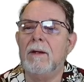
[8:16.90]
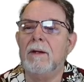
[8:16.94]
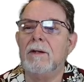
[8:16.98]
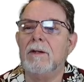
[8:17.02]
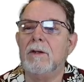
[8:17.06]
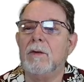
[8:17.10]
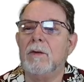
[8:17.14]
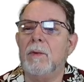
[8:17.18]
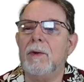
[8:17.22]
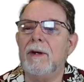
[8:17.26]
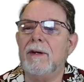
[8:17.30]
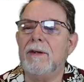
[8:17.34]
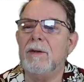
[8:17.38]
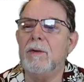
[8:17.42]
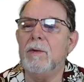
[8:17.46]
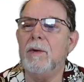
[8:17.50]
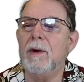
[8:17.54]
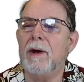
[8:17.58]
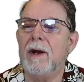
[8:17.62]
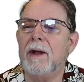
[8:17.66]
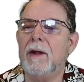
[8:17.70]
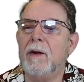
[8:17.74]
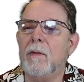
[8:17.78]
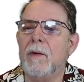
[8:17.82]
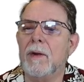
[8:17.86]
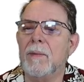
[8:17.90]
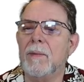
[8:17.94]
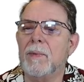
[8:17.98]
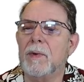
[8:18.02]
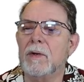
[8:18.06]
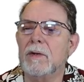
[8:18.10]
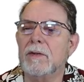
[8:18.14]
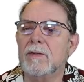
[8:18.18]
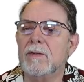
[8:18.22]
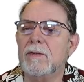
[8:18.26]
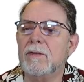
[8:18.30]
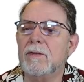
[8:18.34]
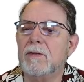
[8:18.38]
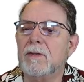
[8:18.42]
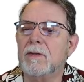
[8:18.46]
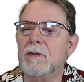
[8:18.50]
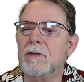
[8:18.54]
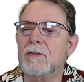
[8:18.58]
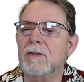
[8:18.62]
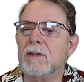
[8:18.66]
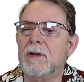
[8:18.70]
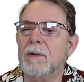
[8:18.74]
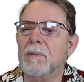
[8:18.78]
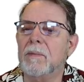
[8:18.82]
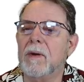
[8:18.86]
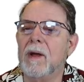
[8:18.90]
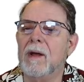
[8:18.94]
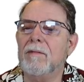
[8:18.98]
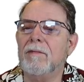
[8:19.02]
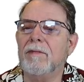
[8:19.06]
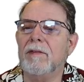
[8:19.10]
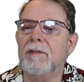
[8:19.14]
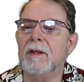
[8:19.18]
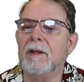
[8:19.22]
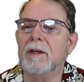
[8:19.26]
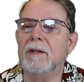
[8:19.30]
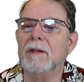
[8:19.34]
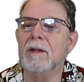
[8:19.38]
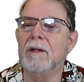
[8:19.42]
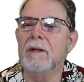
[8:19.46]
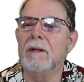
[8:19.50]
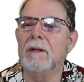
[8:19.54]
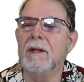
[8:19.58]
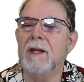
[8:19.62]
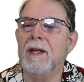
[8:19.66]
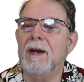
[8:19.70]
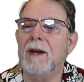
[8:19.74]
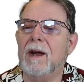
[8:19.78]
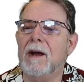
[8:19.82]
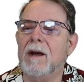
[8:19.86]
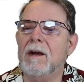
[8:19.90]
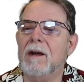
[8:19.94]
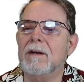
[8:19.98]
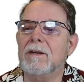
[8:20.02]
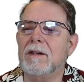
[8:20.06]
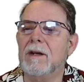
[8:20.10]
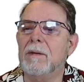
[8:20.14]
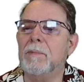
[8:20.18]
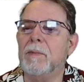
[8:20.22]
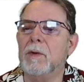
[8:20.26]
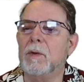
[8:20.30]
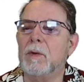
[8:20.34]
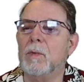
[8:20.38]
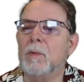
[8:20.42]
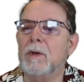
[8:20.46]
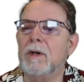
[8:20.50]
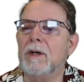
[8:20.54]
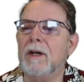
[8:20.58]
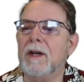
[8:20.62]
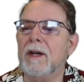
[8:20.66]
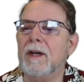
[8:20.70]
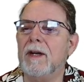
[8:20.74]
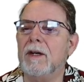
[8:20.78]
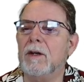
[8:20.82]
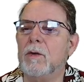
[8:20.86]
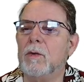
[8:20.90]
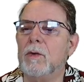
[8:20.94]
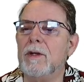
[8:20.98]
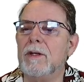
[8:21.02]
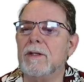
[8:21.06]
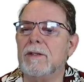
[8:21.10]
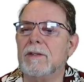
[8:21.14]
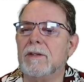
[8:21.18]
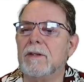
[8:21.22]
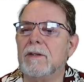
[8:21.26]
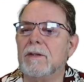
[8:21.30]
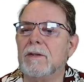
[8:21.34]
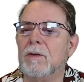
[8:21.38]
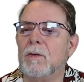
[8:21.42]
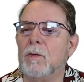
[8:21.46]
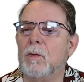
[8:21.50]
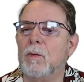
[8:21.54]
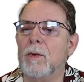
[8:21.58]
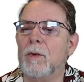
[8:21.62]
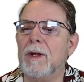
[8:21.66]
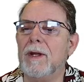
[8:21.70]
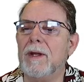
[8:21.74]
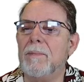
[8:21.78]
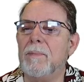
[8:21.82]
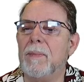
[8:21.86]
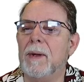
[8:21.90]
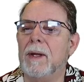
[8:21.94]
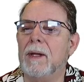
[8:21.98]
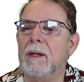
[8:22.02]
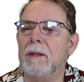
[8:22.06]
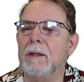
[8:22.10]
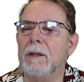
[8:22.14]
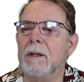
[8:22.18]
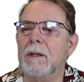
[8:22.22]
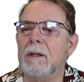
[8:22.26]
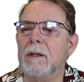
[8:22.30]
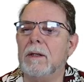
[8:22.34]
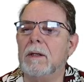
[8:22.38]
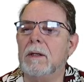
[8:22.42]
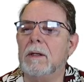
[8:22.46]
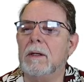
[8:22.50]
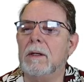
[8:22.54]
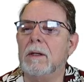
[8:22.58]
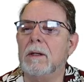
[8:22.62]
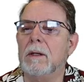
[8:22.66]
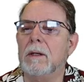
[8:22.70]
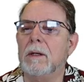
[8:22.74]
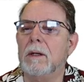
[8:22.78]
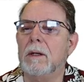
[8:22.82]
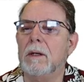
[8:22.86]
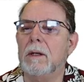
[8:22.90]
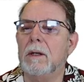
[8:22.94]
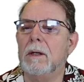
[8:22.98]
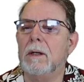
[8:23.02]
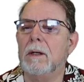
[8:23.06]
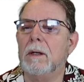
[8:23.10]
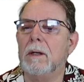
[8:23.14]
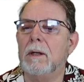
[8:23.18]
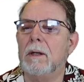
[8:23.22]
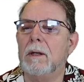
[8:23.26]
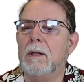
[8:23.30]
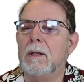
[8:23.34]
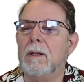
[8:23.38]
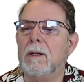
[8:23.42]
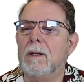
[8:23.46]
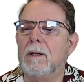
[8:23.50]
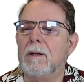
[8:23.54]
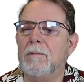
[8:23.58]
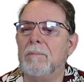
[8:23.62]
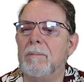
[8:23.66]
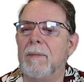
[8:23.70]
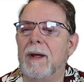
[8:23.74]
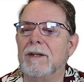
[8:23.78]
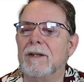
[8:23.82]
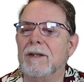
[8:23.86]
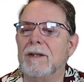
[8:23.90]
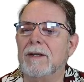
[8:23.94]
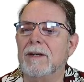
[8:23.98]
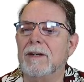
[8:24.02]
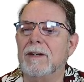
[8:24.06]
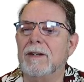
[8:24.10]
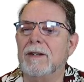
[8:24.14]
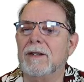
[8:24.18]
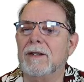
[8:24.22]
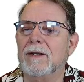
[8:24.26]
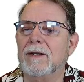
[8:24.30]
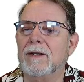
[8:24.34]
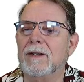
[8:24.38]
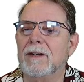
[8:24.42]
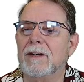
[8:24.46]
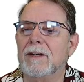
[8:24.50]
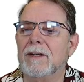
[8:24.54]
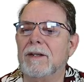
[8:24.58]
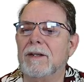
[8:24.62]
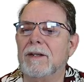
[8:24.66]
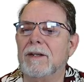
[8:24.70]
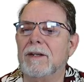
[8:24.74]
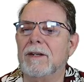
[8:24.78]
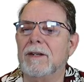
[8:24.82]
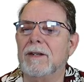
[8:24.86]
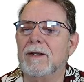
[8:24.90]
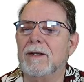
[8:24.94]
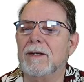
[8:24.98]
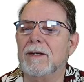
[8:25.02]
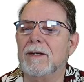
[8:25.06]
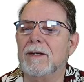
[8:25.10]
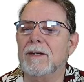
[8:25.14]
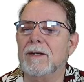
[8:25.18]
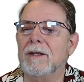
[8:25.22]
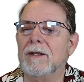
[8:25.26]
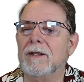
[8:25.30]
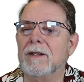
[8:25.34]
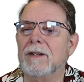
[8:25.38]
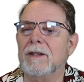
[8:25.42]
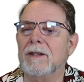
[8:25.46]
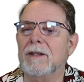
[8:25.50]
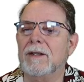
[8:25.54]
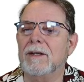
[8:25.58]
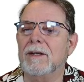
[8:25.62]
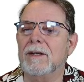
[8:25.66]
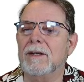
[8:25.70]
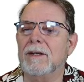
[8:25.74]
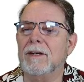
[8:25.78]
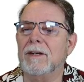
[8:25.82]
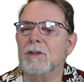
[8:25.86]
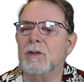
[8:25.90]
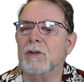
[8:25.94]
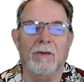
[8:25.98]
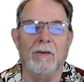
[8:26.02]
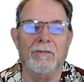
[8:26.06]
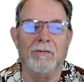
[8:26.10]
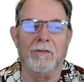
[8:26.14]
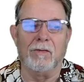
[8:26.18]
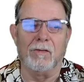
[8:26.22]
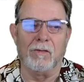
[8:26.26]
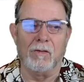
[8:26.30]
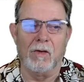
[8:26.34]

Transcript: 22, an angry person stirs up conflict, and a hot-tempered one increases rebellion. Master of rage. A master of